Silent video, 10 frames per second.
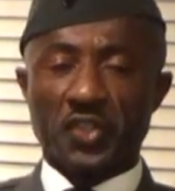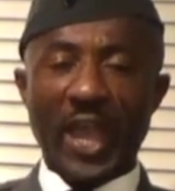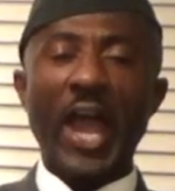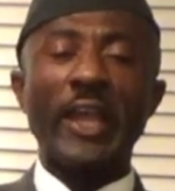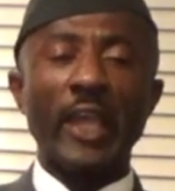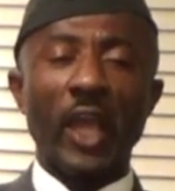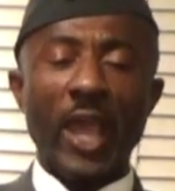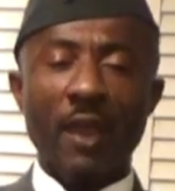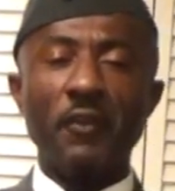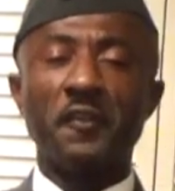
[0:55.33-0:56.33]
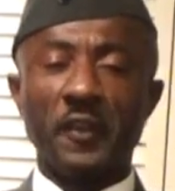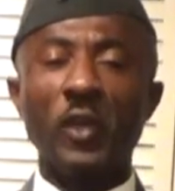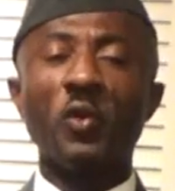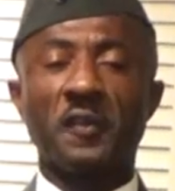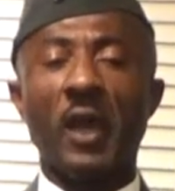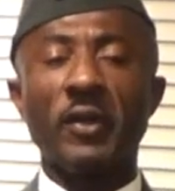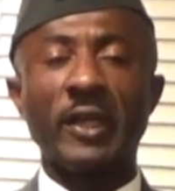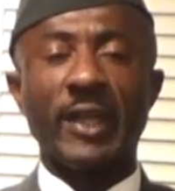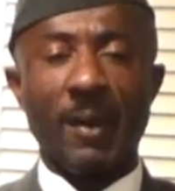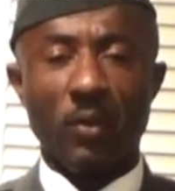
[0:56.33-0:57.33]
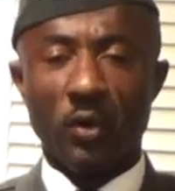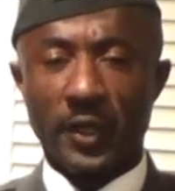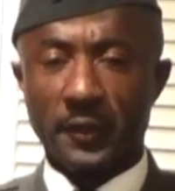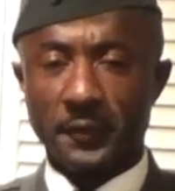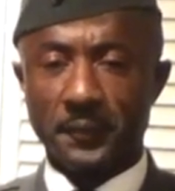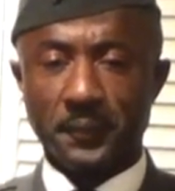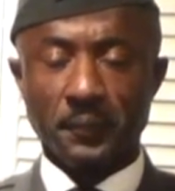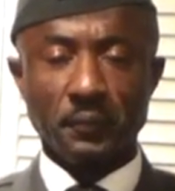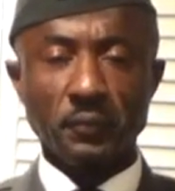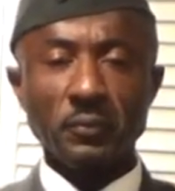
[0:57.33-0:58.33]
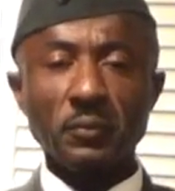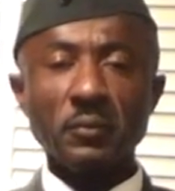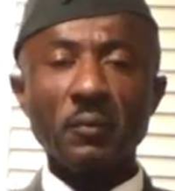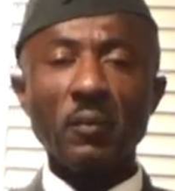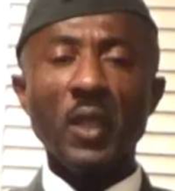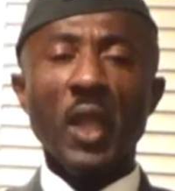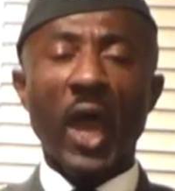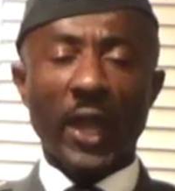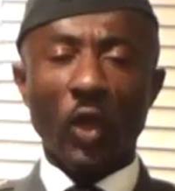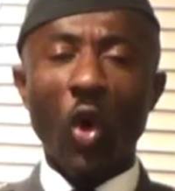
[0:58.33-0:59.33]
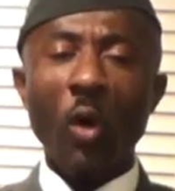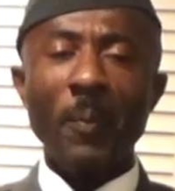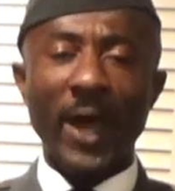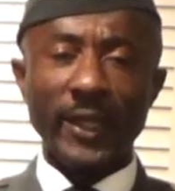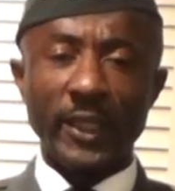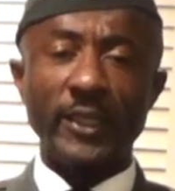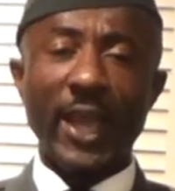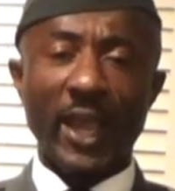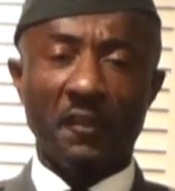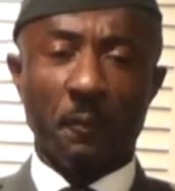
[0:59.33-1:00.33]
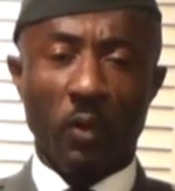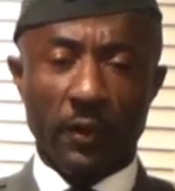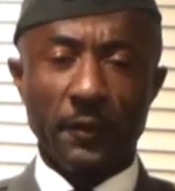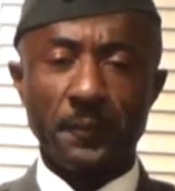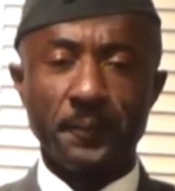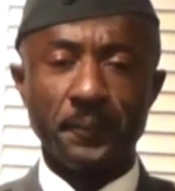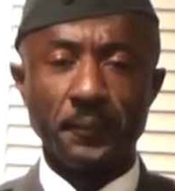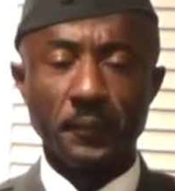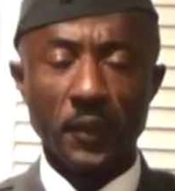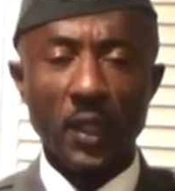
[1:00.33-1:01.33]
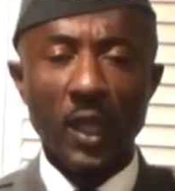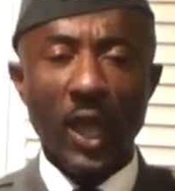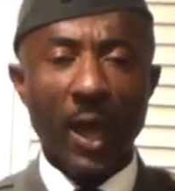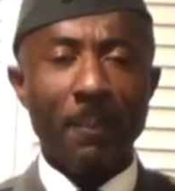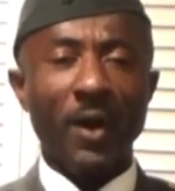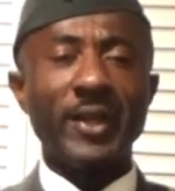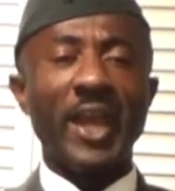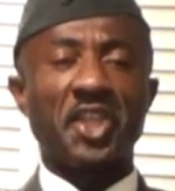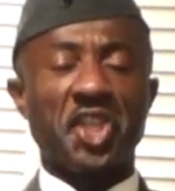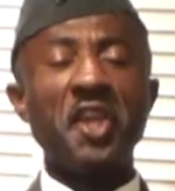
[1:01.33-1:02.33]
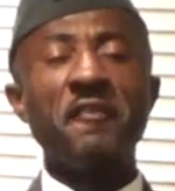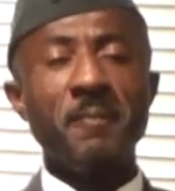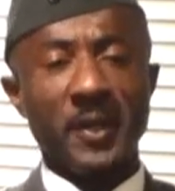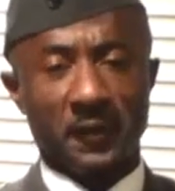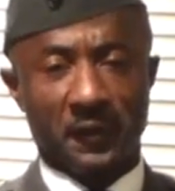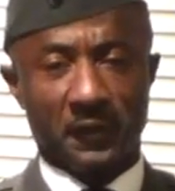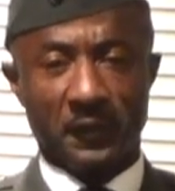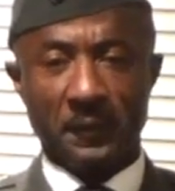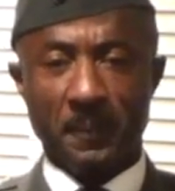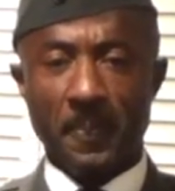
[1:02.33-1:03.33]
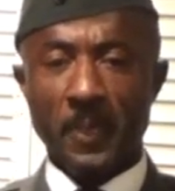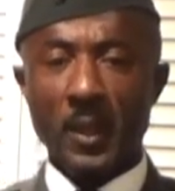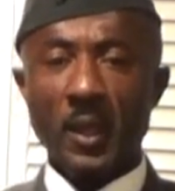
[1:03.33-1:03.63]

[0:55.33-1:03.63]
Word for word: to thank every single Southern Cameroonian at home and in the diaspora about the achievements